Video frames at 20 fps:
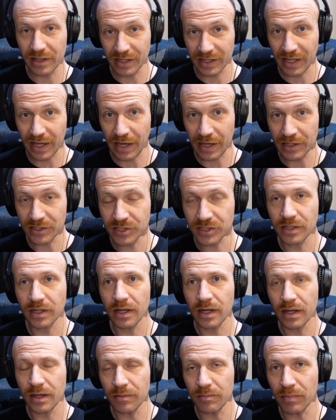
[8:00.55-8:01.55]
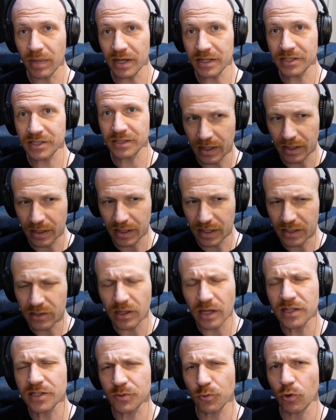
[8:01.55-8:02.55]
case, but
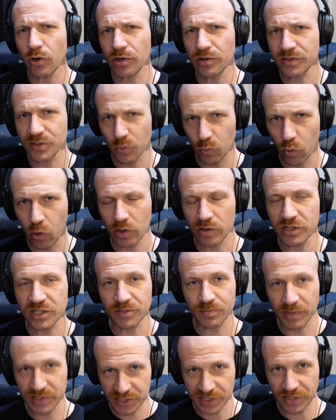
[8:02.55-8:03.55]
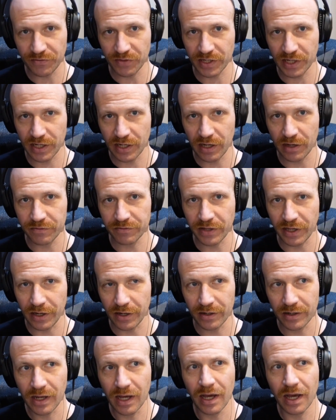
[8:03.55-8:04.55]
Elon's words weren't specific enough
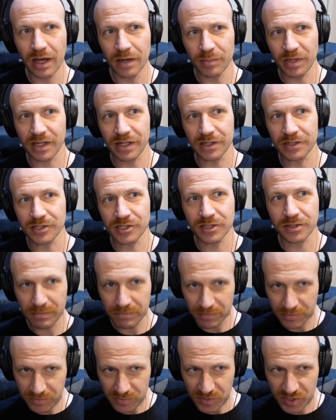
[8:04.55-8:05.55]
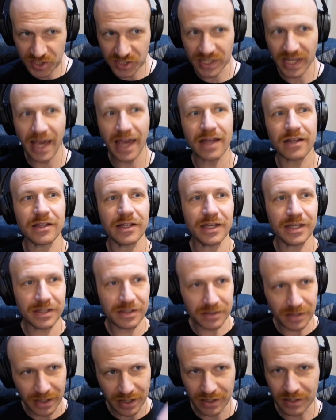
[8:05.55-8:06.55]
here, because scaling
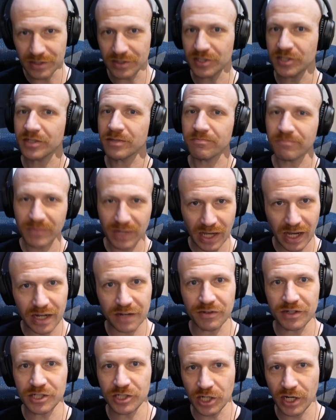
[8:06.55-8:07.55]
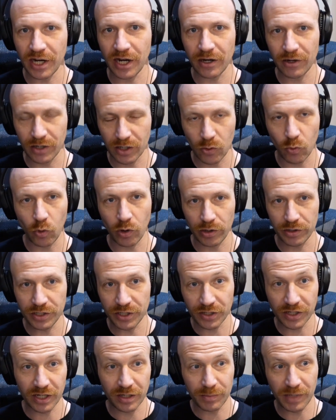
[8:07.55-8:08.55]
is kind of a generic word. You
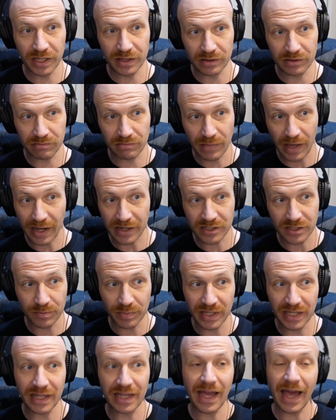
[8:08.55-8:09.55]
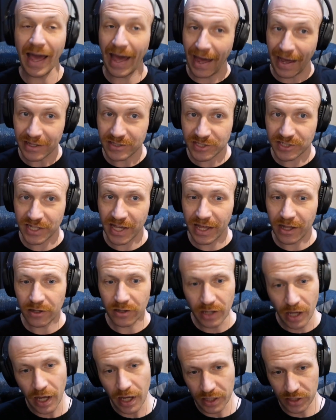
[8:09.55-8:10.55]
can mean that to be at scale,
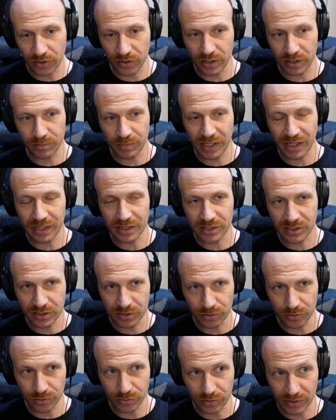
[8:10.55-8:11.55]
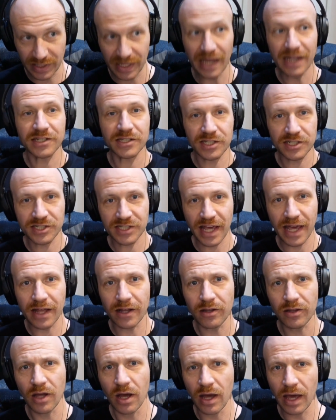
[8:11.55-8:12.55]
you can mean it to get to
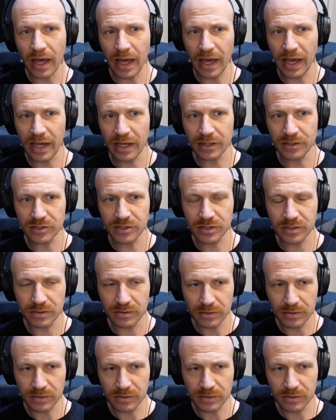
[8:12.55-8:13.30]
scale, and